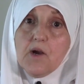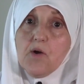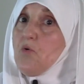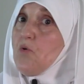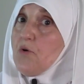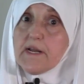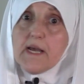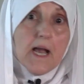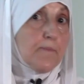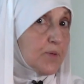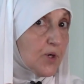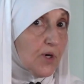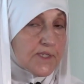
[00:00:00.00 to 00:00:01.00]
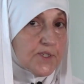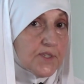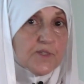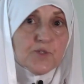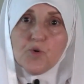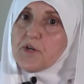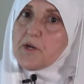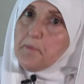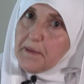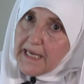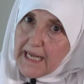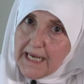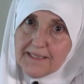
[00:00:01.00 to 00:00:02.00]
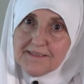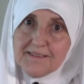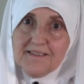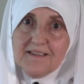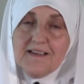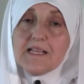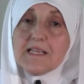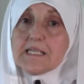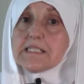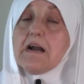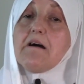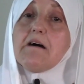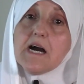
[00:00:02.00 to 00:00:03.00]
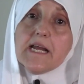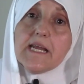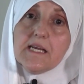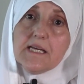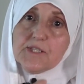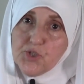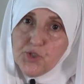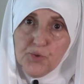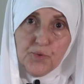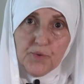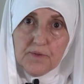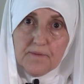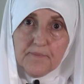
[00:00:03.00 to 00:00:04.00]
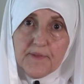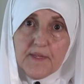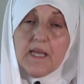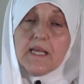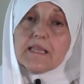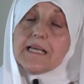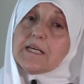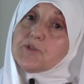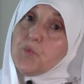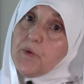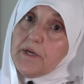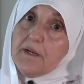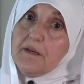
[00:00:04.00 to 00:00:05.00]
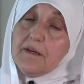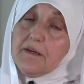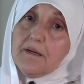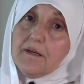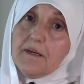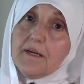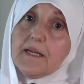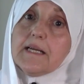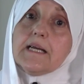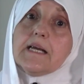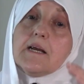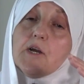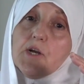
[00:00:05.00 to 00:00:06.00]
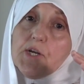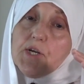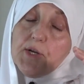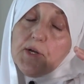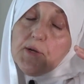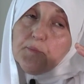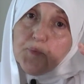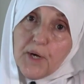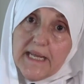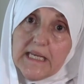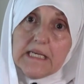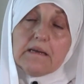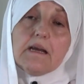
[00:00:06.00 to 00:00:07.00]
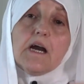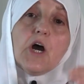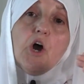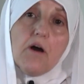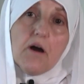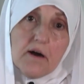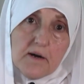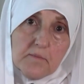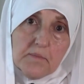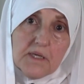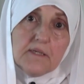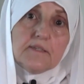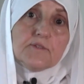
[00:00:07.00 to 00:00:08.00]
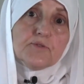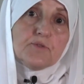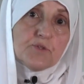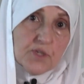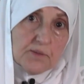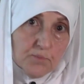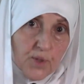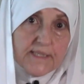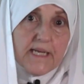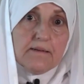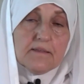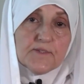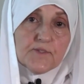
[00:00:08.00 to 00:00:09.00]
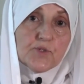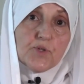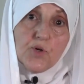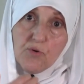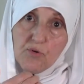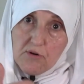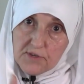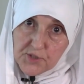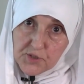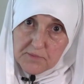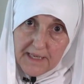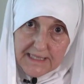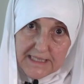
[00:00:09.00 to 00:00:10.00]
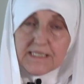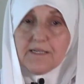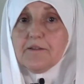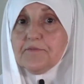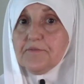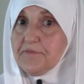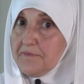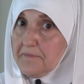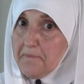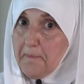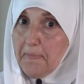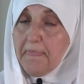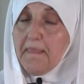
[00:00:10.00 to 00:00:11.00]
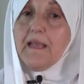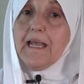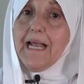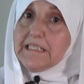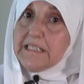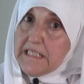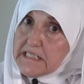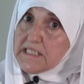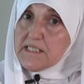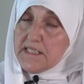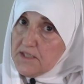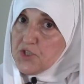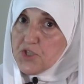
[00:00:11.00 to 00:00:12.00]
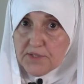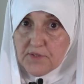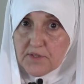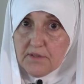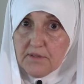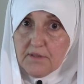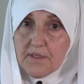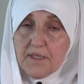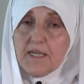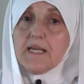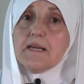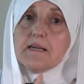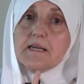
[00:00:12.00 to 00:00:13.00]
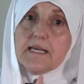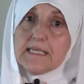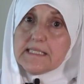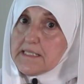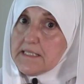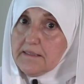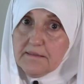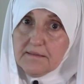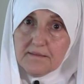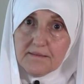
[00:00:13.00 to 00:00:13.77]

or a process, or a plan that I do that will bring harm to someone else or to myself. And it's in general a sin,